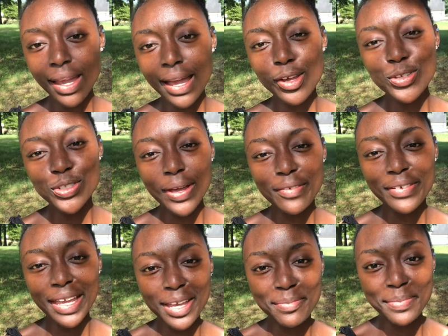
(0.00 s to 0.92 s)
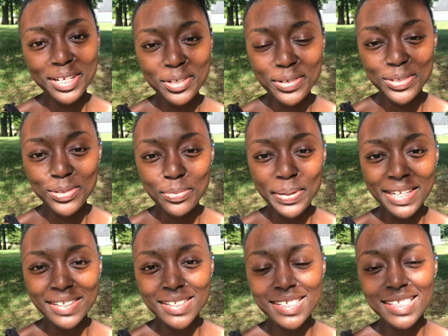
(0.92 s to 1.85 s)
I also have handmade crystal
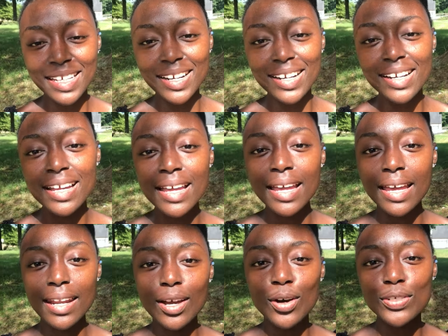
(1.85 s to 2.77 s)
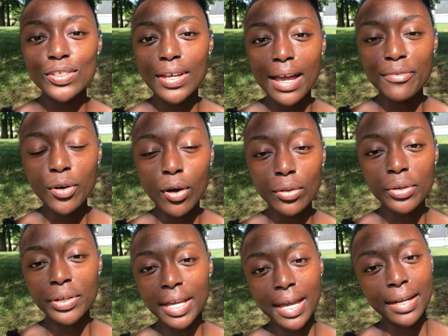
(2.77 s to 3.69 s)
pendants there, and I also have all
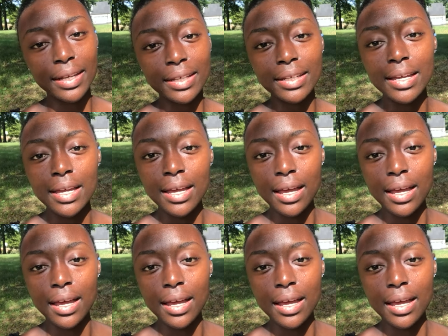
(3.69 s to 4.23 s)
organic